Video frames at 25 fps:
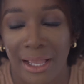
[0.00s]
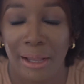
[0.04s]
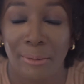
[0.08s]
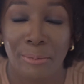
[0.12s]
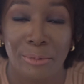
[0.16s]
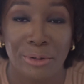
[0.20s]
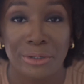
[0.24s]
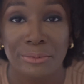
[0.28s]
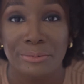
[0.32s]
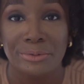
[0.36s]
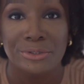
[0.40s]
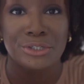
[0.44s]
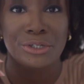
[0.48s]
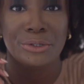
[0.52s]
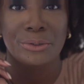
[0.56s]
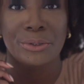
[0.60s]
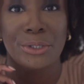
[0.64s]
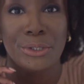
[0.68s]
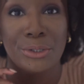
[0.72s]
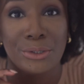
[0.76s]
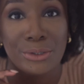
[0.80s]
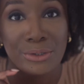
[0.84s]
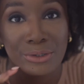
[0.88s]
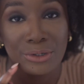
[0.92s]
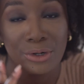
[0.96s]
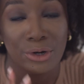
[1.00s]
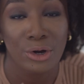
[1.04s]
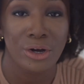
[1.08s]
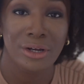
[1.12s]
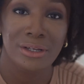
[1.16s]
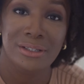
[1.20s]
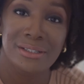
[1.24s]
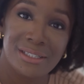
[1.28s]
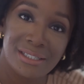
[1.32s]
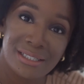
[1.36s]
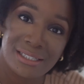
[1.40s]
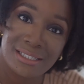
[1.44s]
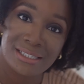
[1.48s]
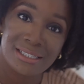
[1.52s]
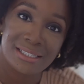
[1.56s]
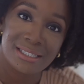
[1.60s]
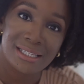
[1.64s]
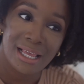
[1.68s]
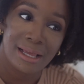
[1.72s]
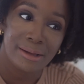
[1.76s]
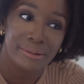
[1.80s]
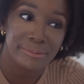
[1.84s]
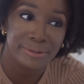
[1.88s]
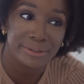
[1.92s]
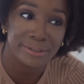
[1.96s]
I'm going to be showing you costs.
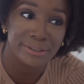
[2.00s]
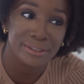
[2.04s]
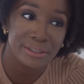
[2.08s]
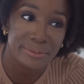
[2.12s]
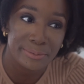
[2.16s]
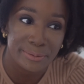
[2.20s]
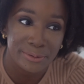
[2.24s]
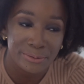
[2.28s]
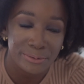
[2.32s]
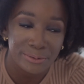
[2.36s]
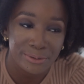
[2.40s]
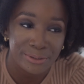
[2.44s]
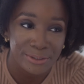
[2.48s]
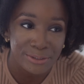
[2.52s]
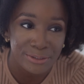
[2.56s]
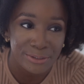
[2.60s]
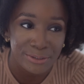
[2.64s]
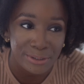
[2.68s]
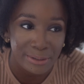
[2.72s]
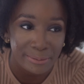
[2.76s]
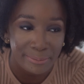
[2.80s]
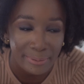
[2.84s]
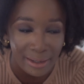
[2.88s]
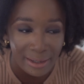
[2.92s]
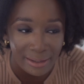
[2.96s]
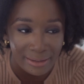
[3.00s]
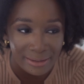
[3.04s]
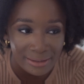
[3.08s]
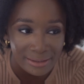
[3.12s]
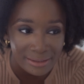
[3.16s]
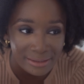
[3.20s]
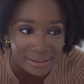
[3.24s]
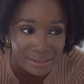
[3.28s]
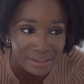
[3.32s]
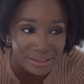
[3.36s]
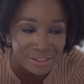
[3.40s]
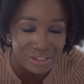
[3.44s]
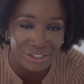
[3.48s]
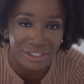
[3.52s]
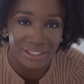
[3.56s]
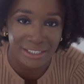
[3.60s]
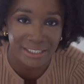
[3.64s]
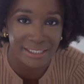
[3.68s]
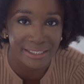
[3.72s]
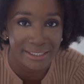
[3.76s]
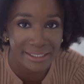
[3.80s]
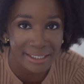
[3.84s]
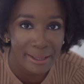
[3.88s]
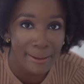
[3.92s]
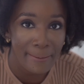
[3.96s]
I'm going to be talking to you about the
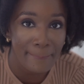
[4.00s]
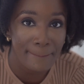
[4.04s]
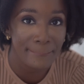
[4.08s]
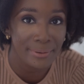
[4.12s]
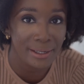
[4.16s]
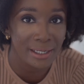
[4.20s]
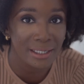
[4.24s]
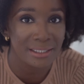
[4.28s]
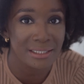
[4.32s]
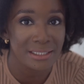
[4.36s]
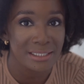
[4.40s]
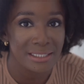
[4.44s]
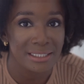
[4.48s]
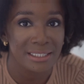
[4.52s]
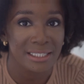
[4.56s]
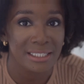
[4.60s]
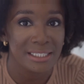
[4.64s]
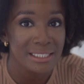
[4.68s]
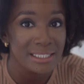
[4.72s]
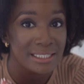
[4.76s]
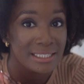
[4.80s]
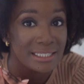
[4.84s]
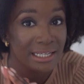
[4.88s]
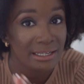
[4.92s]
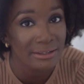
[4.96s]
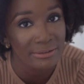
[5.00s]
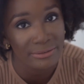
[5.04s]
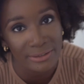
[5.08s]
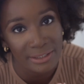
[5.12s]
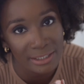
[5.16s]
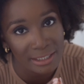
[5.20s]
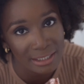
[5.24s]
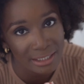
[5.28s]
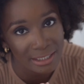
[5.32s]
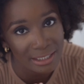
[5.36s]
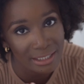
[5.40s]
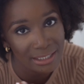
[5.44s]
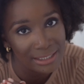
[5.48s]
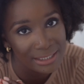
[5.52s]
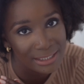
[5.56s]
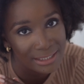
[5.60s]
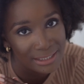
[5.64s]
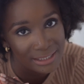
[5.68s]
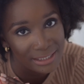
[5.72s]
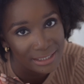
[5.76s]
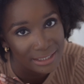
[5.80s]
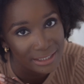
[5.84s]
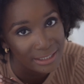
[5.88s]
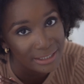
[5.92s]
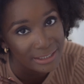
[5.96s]
journey, but there's definitely
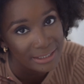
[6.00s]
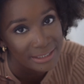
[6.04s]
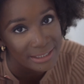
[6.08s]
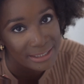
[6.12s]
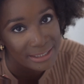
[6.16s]
lessons learned.